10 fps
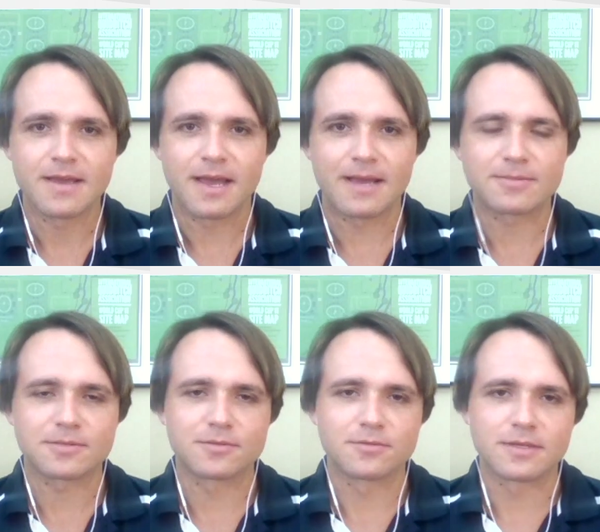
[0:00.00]

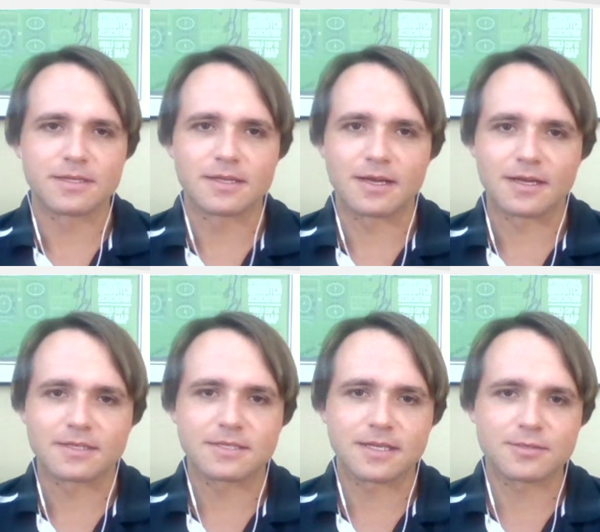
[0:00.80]
Absolutely. Uh,
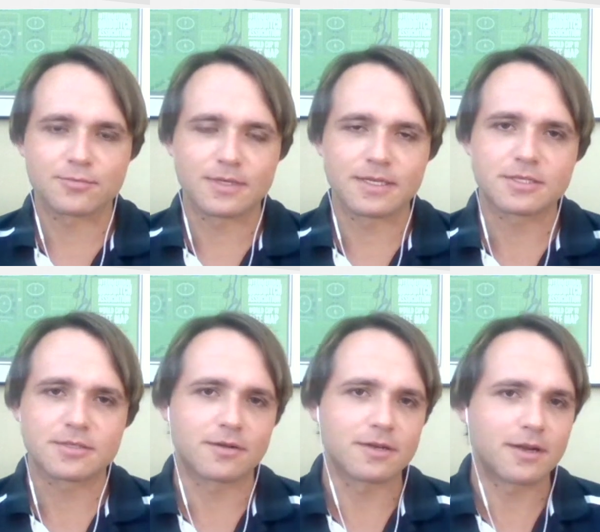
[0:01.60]
since we
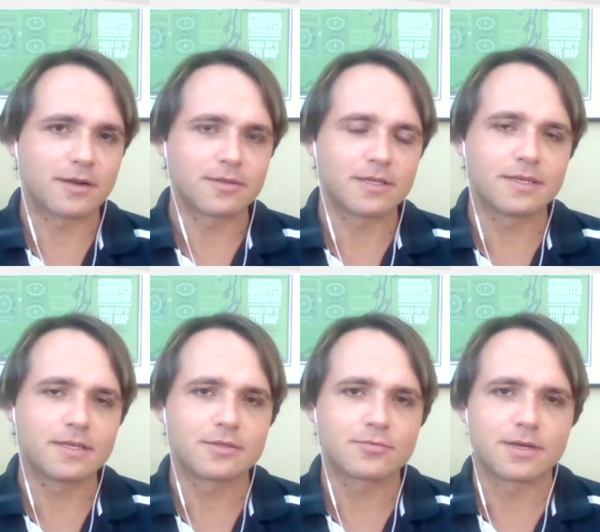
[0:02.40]
started our
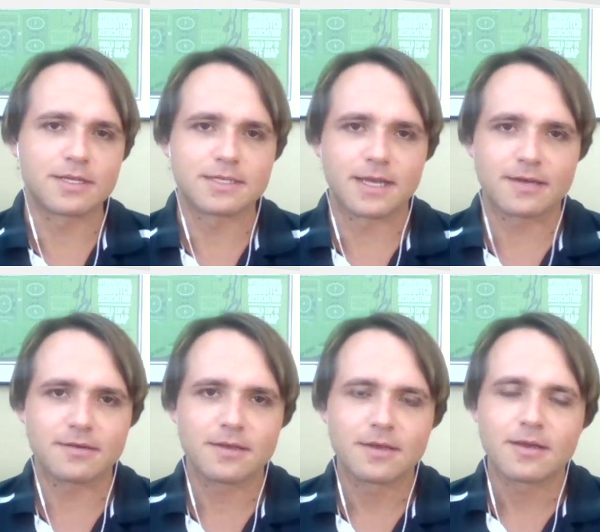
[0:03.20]
league in 2010,